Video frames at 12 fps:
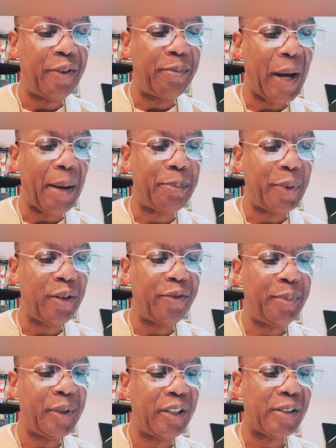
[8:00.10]
of my birth
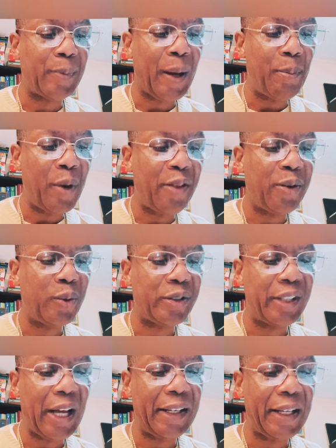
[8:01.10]
because my mother was
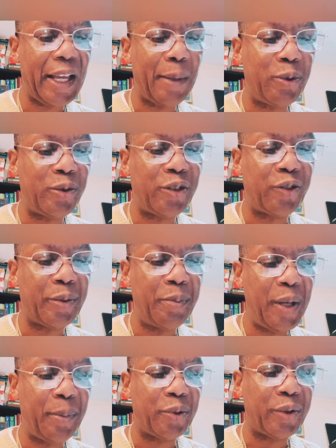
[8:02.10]
not able to
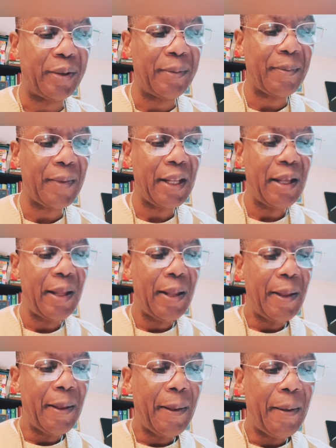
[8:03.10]
remember it."
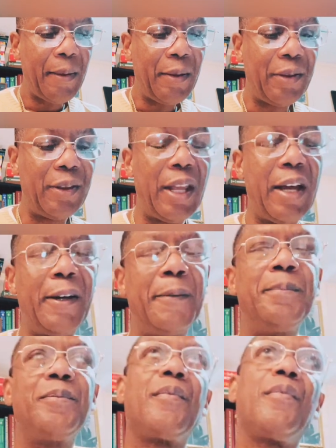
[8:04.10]

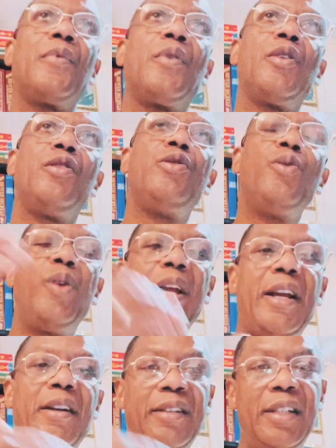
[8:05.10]
Now, you
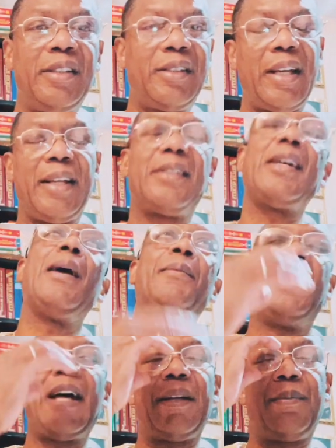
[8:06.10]
hear in this day and time, a
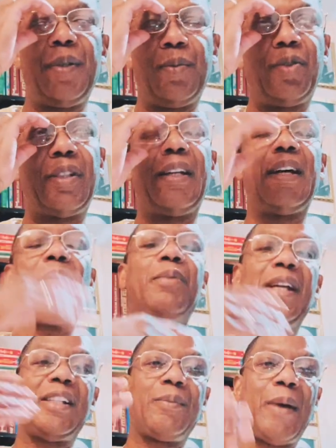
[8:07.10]
lot of people say the Honorable
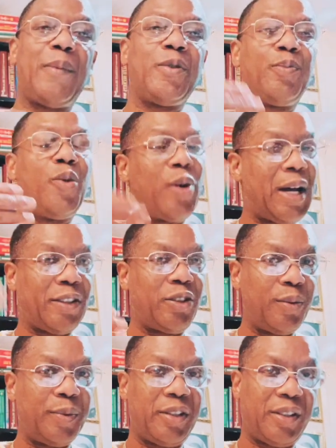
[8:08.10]
Elijah Muhammad was born
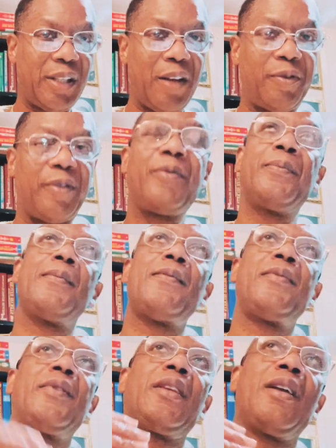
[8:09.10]
October the 7th.
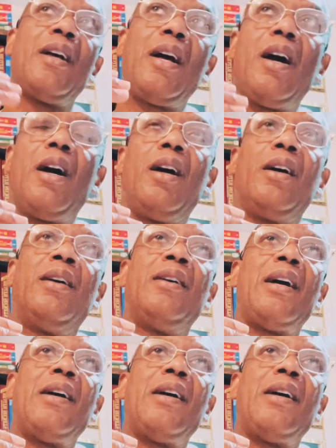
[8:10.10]
What